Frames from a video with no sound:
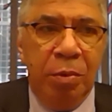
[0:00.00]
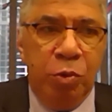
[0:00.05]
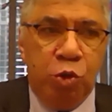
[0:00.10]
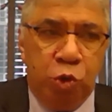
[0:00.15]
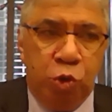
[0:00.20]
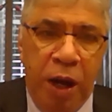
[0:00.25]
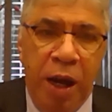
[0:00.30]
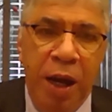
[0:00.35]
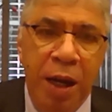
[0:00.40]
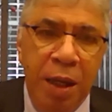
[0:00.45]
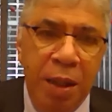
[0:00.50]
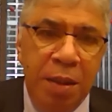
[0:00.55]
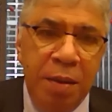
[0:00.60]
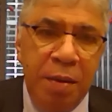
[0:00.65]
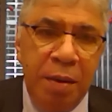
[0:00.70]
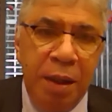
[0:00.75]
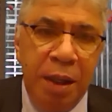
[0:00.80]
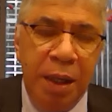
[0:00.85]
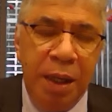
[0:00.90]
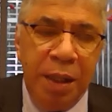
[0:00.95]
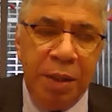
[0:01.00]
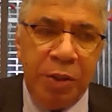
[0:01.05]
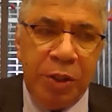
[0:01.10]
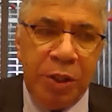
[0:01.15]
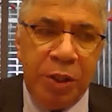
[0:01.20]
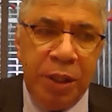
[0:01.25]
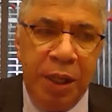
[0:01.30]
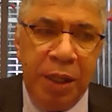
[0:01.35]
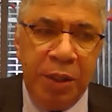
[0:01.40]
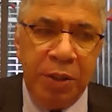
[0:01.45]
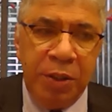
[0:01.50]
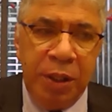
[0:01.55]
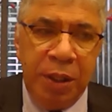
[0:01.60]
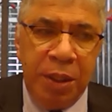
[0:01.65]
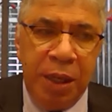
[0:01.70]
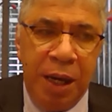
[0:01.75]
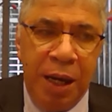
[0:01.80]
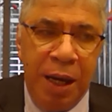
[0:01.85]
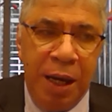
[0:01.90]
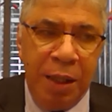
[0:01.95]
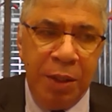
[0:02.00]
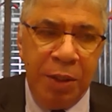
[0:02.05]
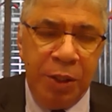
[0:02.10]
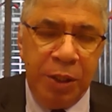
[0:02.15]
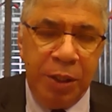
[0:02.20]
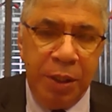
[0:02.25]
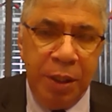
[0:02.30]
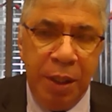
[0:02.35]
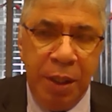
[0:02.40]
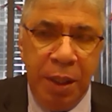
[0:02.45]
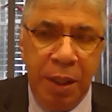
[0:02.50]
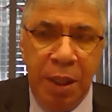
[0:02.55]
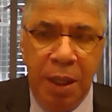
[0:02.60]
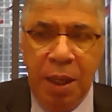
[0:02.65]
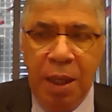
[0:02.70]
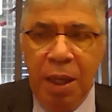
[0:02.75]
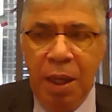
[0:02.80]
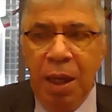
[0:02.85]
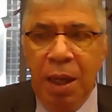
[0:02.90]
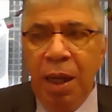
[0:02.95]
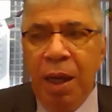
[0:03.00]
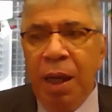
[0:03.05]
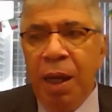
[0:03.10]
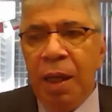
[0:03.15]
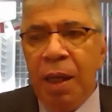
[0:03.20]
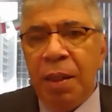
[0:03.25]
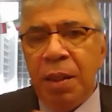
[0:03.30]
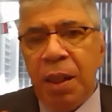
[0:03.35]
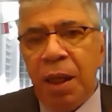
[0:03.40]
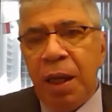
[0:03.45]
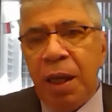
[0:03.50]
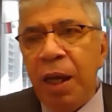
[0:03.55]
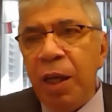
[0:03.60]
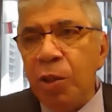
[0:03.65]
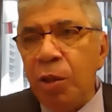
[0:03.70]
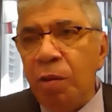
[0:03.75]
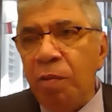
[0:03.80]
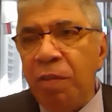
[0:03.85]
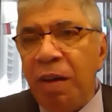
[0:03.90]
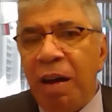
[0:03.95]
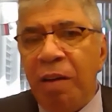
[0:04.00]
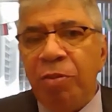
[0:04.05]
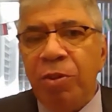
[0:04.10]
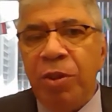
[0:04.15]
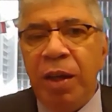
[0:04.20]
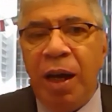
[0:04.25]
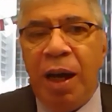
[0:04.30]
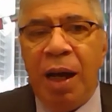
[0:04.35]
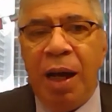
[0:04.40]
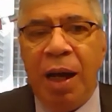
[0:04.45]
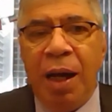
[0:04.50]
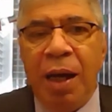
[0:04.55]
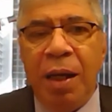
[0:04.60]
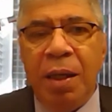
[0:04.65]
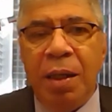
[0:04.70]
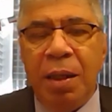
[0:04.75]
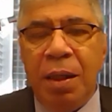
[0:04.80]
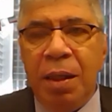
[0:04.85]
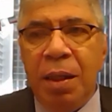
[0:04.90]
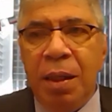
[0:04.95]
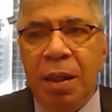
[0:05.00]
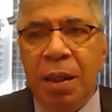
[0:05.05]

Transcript: Trade, as it has, in the case of FDI,